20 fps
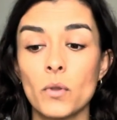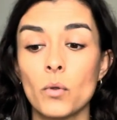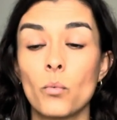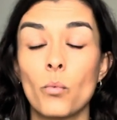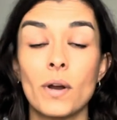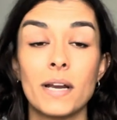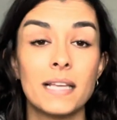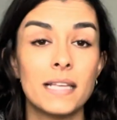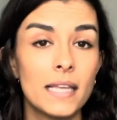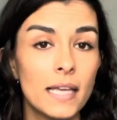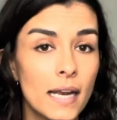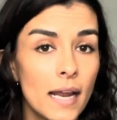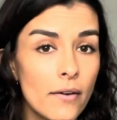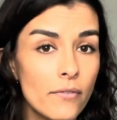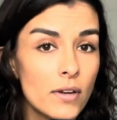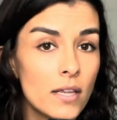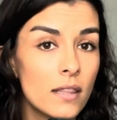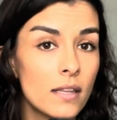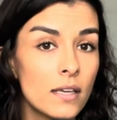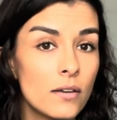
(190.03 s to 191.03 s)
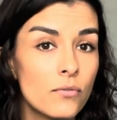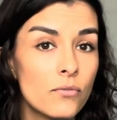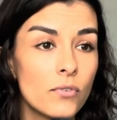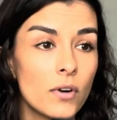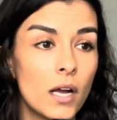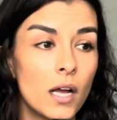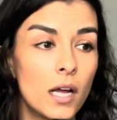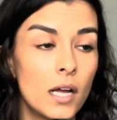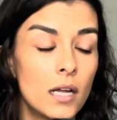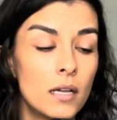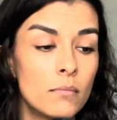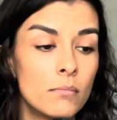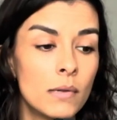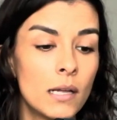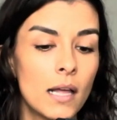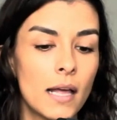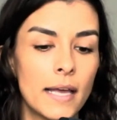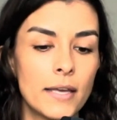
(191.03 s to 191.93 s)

where to get everything from.